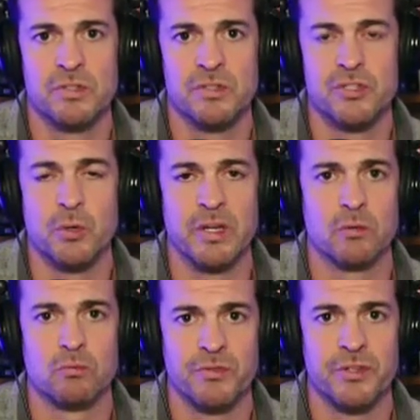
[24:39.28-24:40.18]
doing
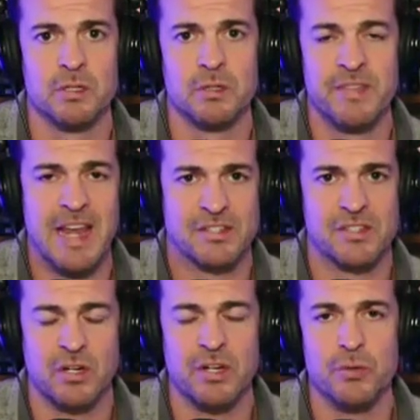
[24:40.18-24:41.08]
the
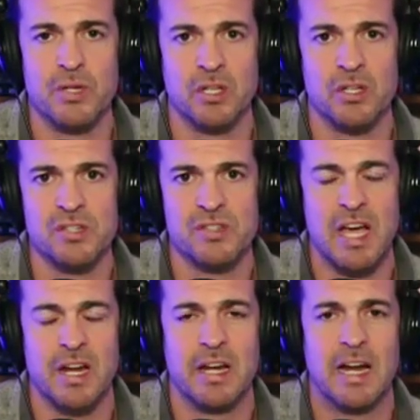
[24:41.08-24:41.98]
necessary due diligence
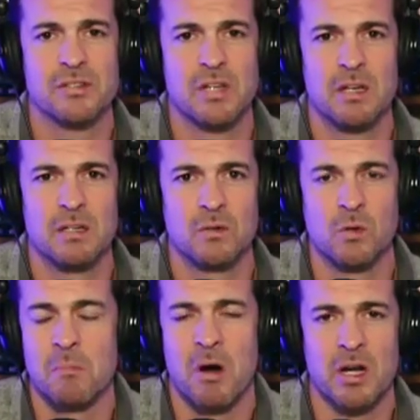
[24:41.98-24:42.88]
on an asset
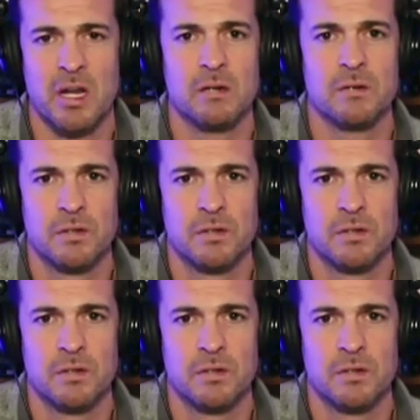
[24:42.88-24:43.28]
or a market?